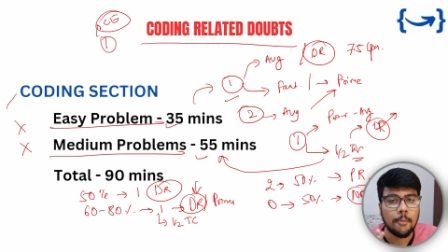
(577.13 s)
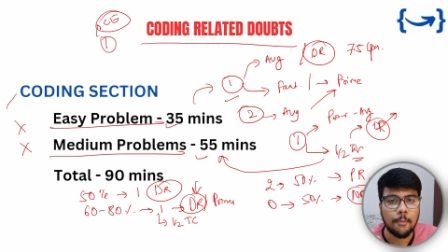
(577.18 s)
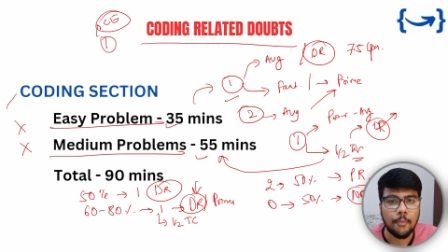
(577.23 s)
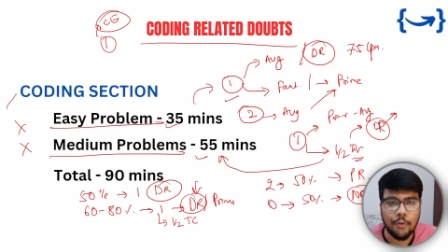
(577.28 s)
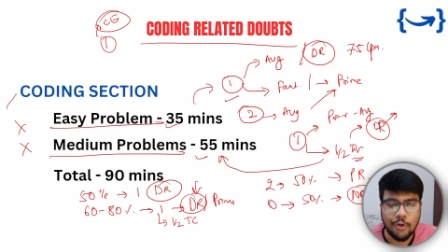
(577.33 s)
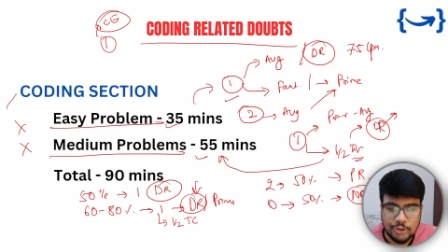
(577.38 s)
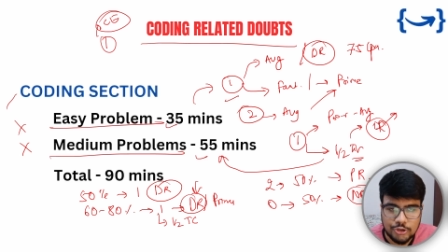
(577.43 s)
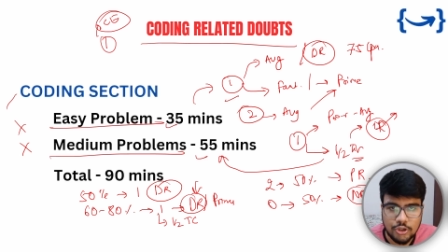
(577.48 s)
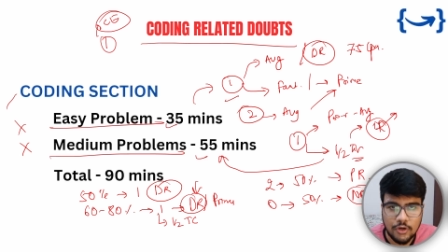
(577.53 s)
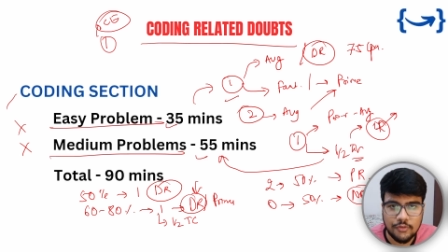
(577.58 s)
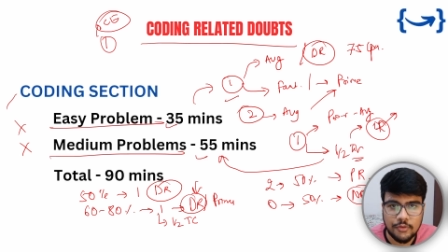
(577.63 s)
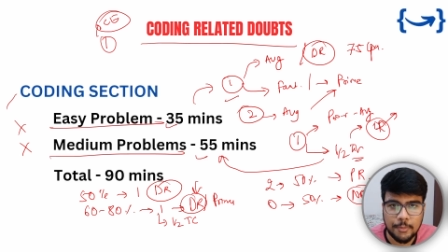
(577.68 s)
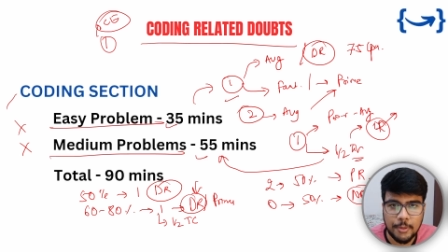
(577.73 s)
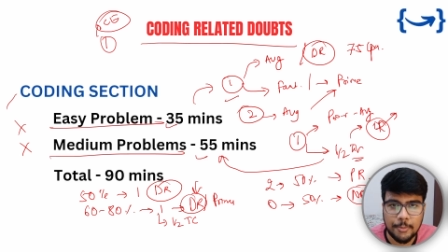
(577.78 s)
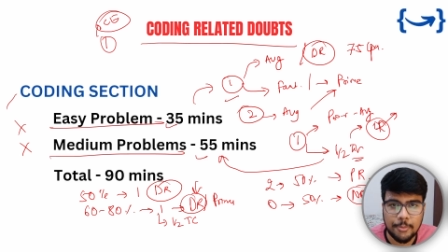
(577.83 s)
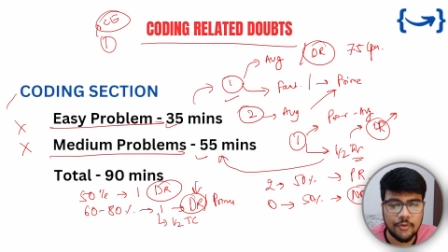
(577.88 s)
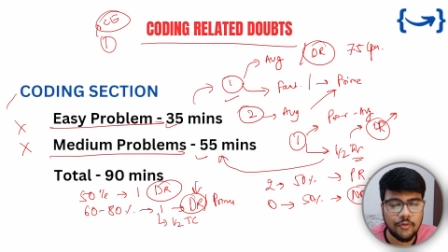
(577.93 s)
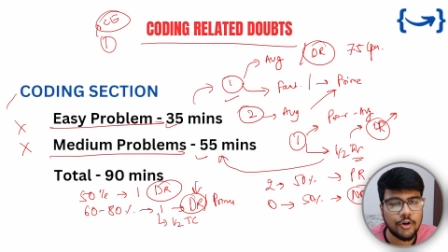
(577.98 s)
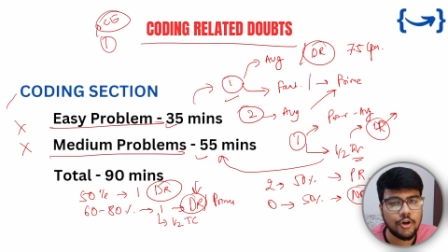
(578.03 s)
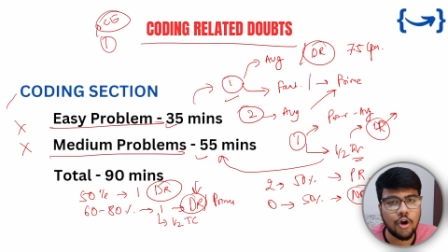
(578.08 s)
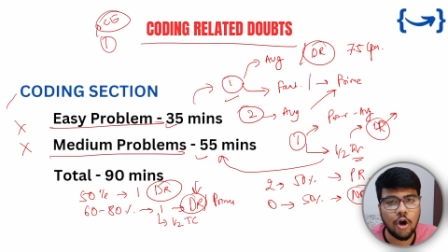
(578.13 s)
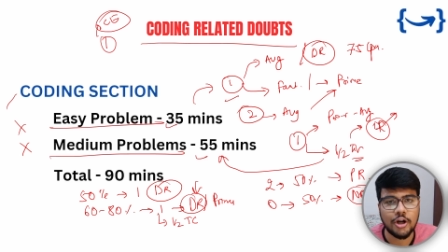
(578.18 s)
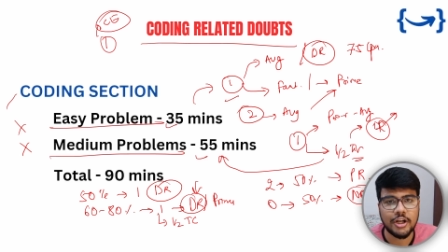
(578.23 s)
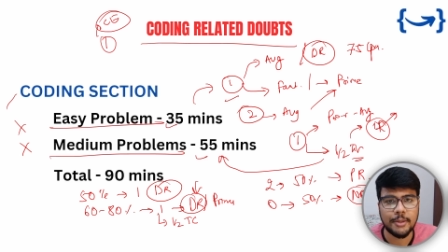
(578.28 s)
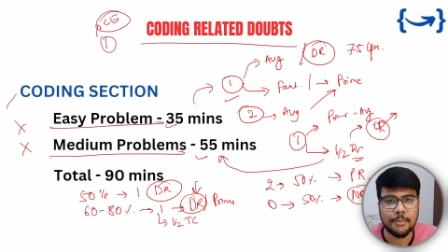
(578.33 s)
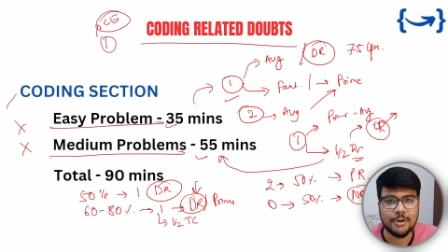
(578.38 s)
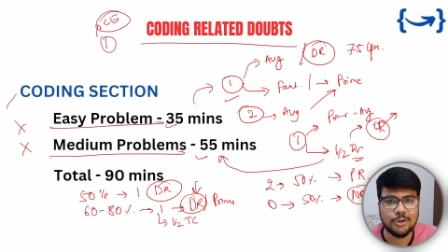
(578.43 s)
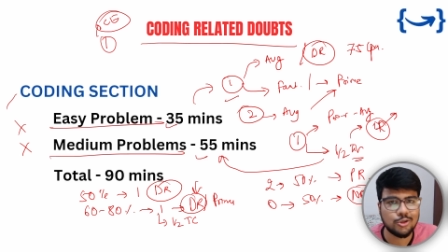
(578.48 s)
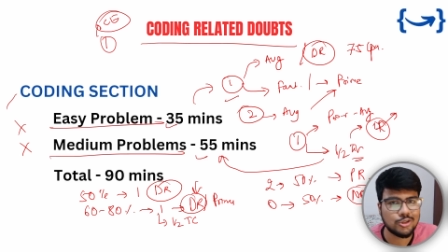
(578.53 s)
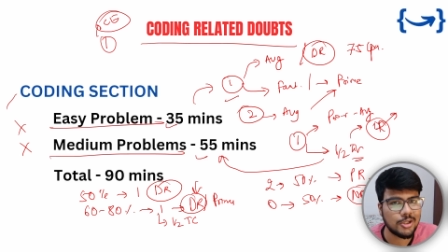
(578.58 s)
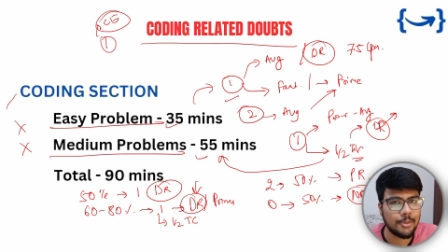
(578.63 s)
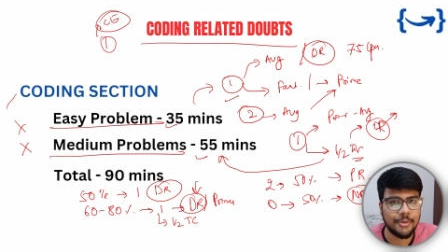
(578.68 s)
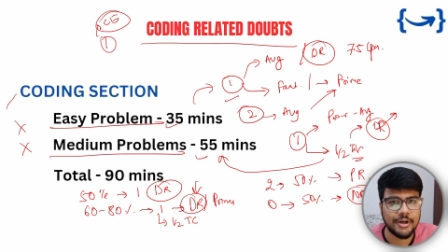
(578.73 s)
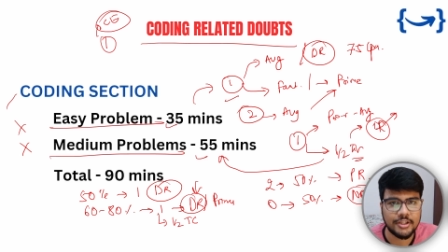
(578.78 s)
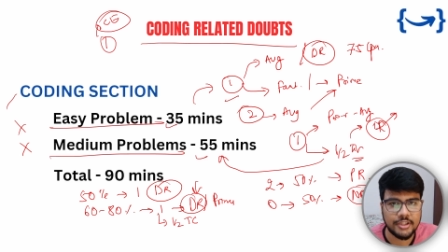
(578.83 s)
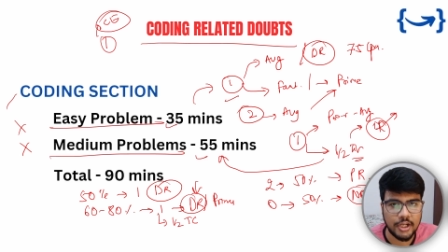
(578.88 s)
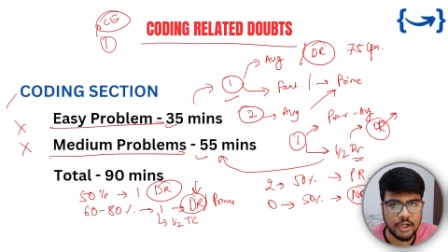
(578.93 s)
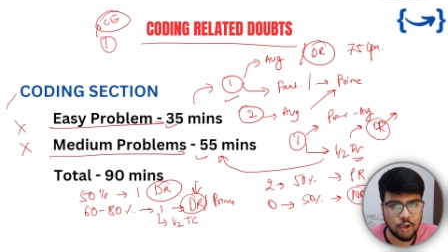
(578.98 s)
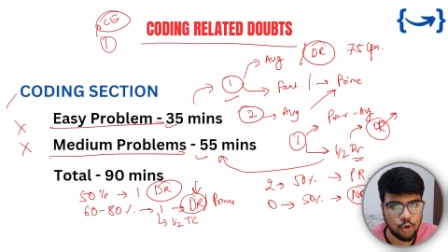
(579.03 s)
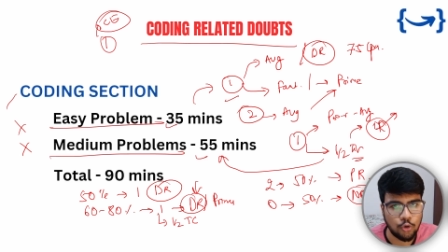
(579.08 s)
most of the people were not able to
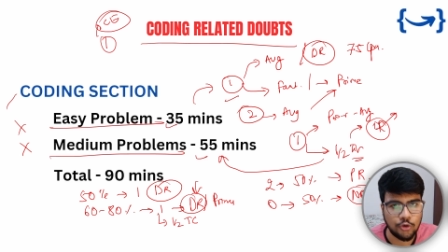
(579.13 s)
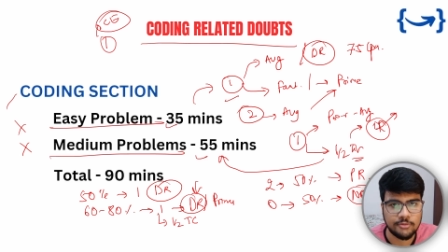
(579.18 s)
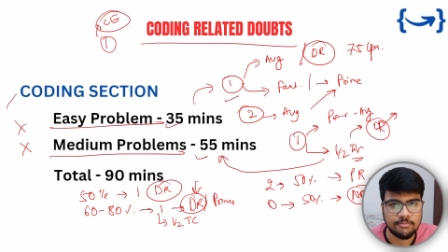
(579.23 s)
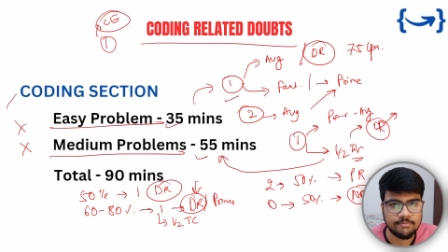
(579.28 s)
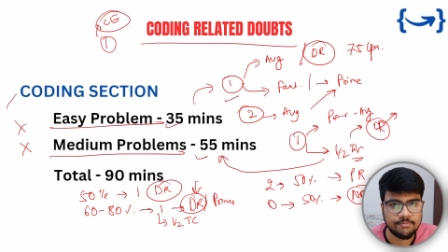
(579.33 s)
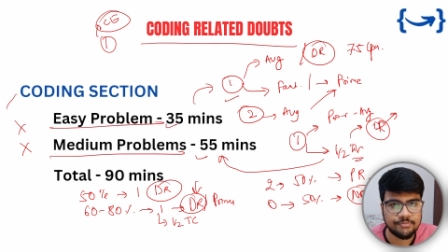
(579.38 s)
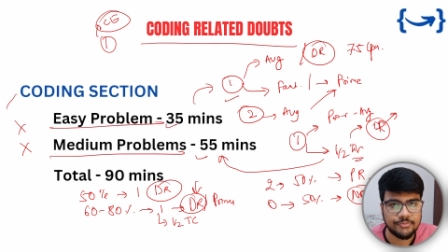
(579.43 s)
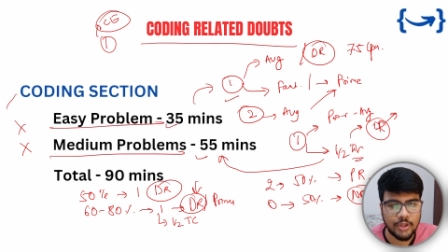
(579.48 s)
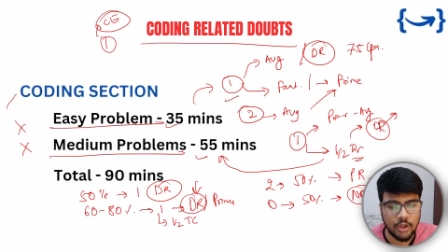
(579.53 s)
submit their code.